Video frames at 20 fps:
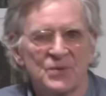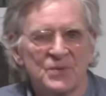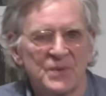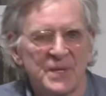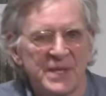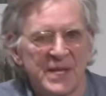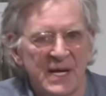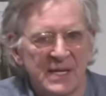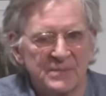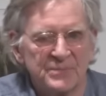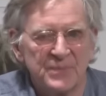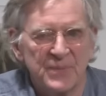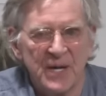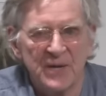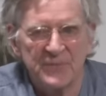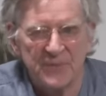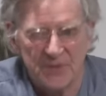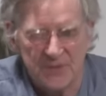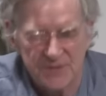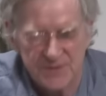so with that
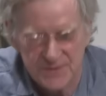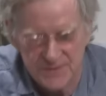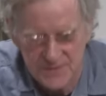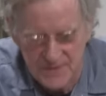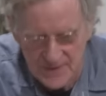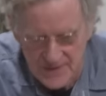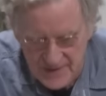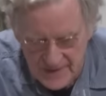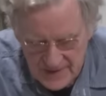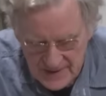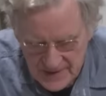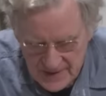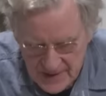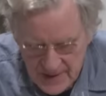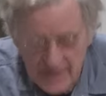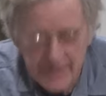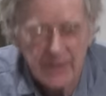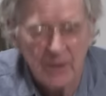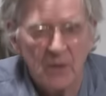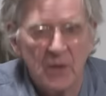preface,
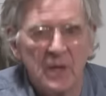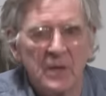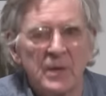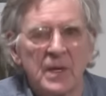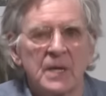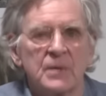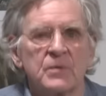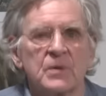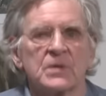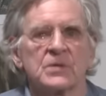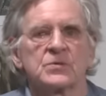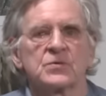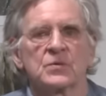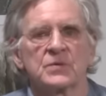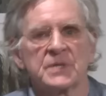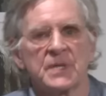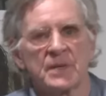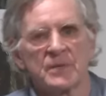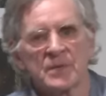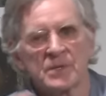and now I want
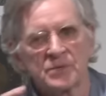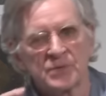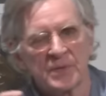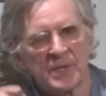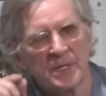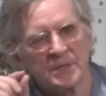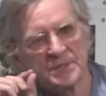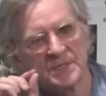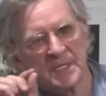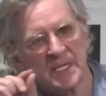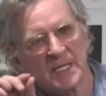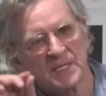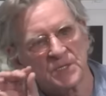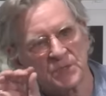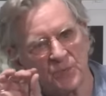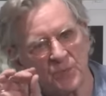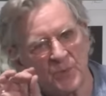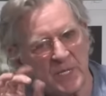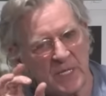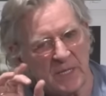to announce,
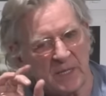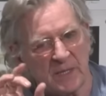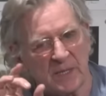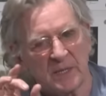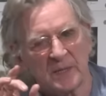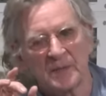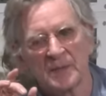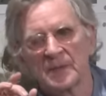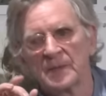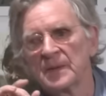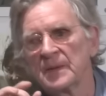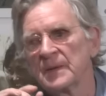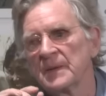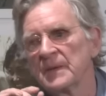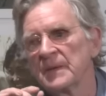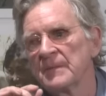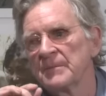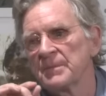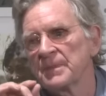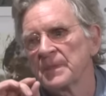next week,
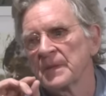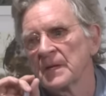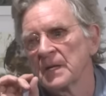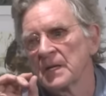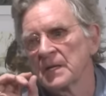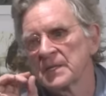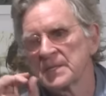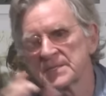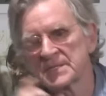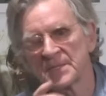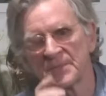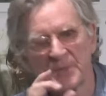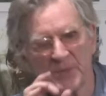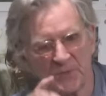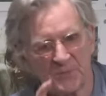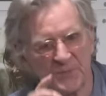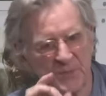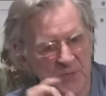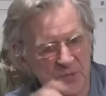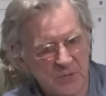
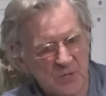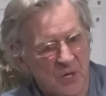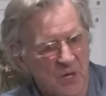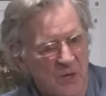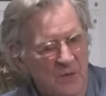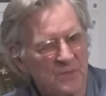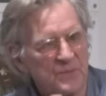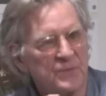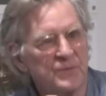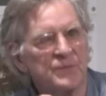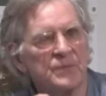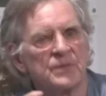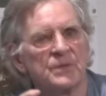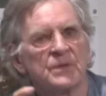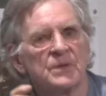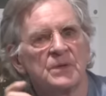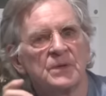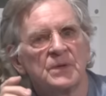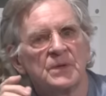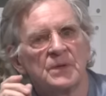Elizabeth Pijov,
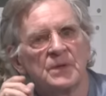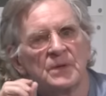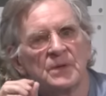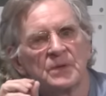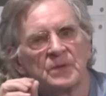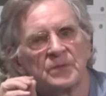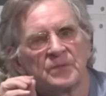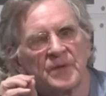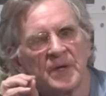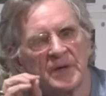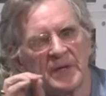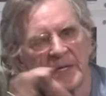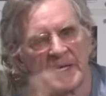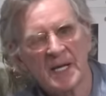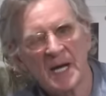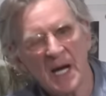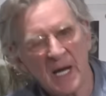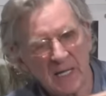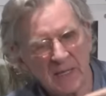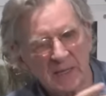very
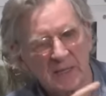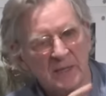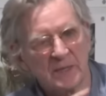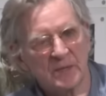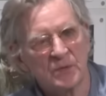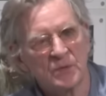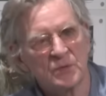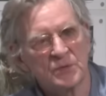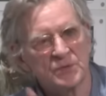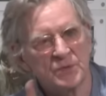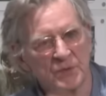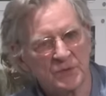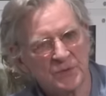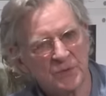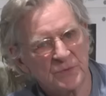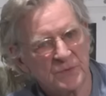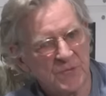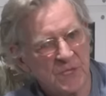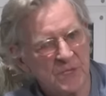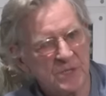kindly, who is
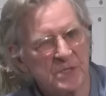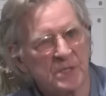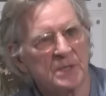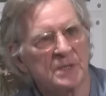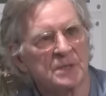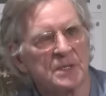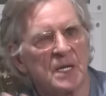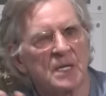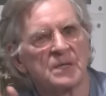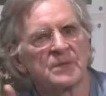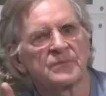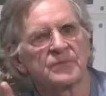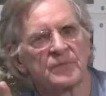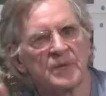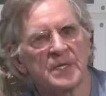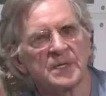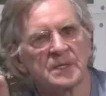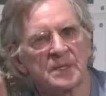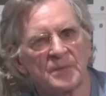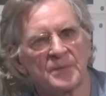also teaching a lot of
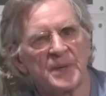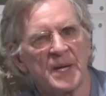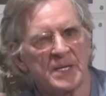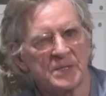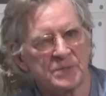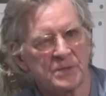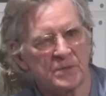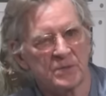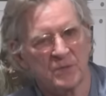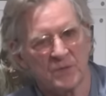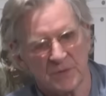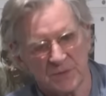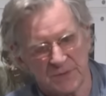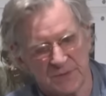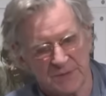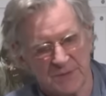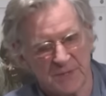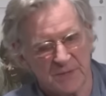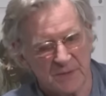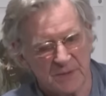great compassion
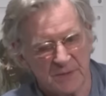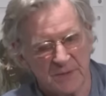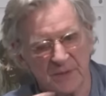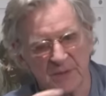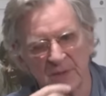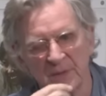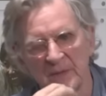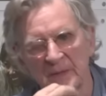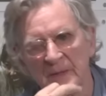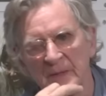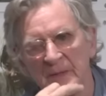courses here